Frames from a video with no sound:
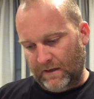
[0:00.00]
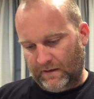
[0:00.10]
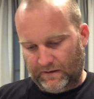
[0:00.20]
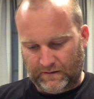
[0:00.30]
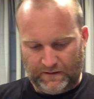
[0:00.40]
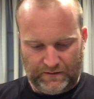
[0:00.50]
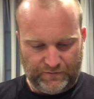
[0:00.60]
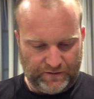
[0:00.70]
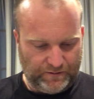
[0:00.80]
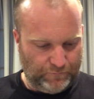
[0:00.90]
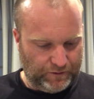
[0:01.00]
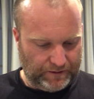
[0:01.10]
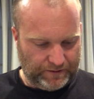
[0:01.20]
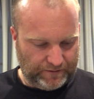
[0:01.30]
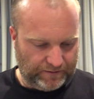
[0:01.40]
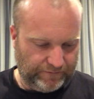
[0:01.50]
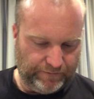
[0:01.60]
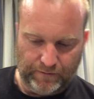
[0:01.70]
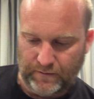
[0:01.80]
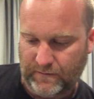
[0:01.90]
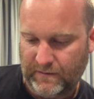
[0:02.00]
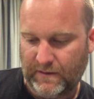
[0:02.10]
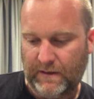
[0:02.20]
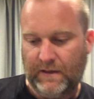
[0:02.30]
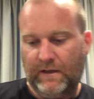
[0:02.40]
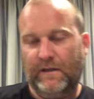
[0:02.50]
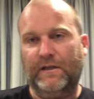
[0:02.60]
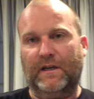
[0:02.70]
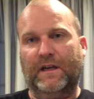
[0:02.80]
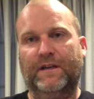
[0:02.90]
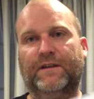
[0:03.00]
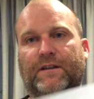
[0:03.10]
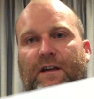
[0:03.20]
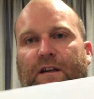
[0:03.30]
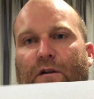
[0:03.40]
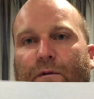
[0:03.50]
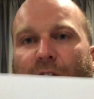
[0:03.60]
this is an interesting one because this is off the JS Psycho